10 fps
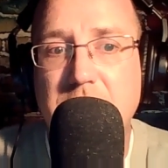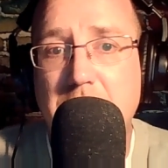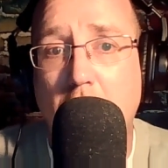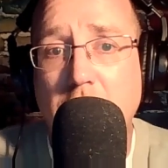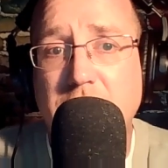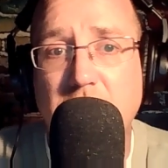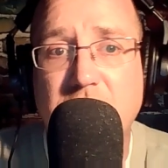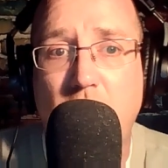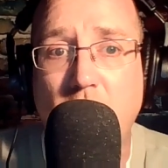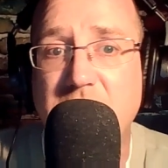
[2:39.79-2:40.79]
alter its
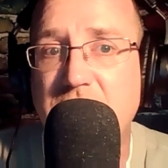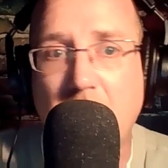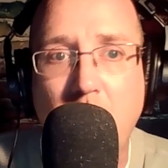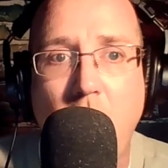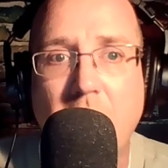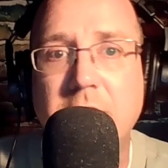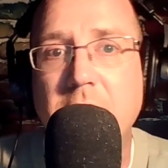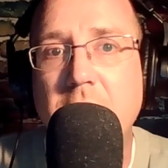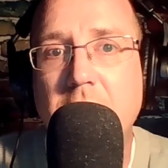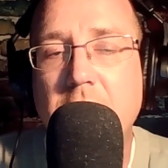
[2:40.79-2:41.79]
course somewhat
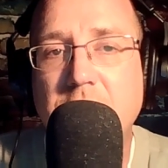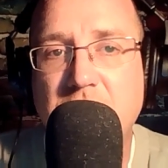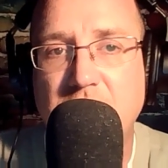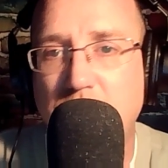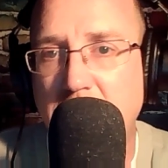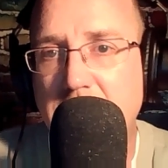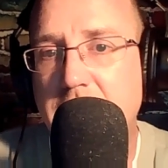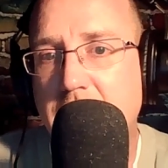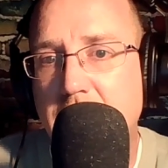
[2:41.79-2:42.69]
just with